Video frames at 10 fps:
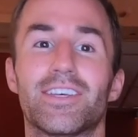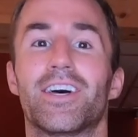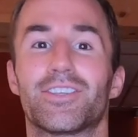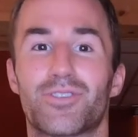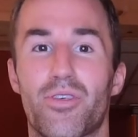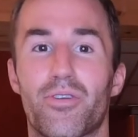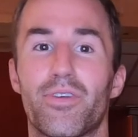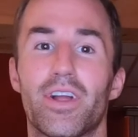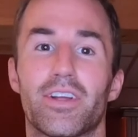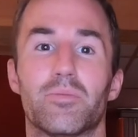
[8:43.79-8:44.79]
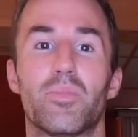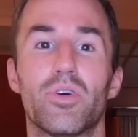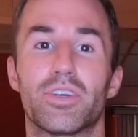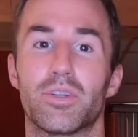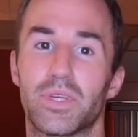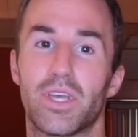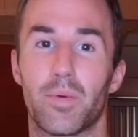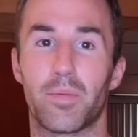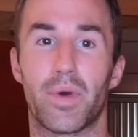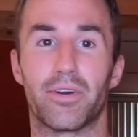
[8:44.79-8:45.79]
So they're very important to becoming a
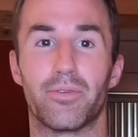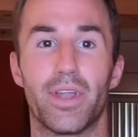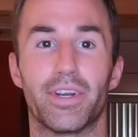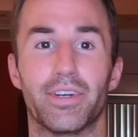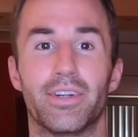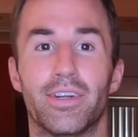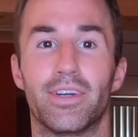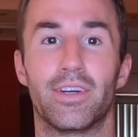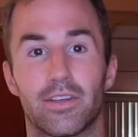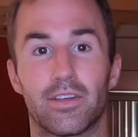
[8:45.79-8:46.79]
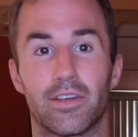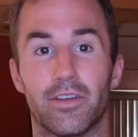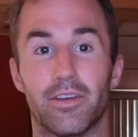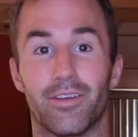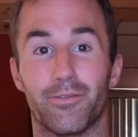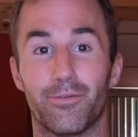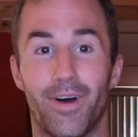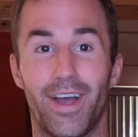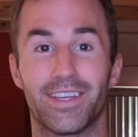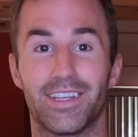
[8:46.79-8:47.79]
better runner. And
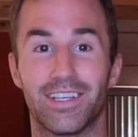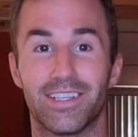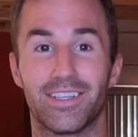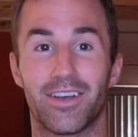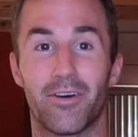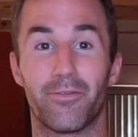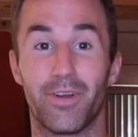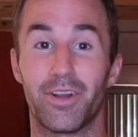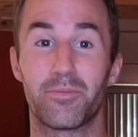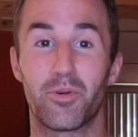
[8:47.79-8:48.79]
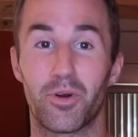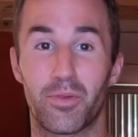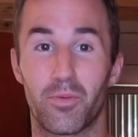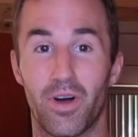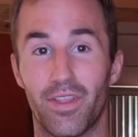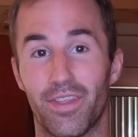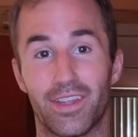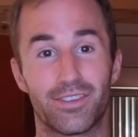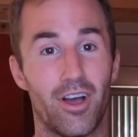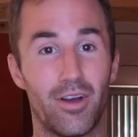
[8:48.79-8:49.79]
finally, a very important one
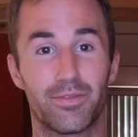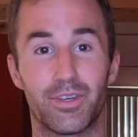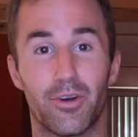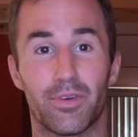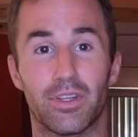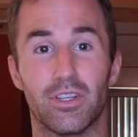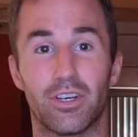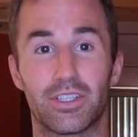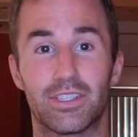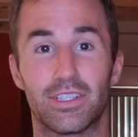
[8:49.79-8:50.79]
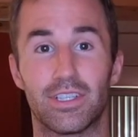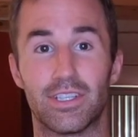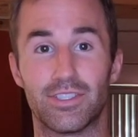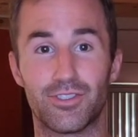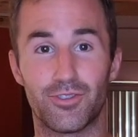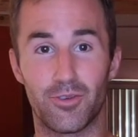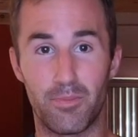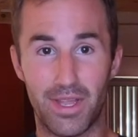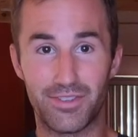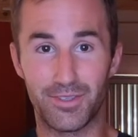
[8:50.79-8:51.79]
that's often overlooked is your
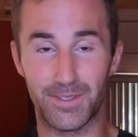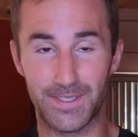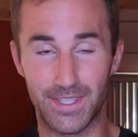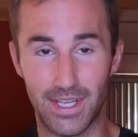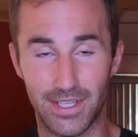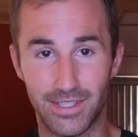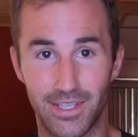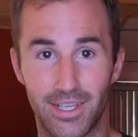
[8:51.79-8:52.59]
mental state.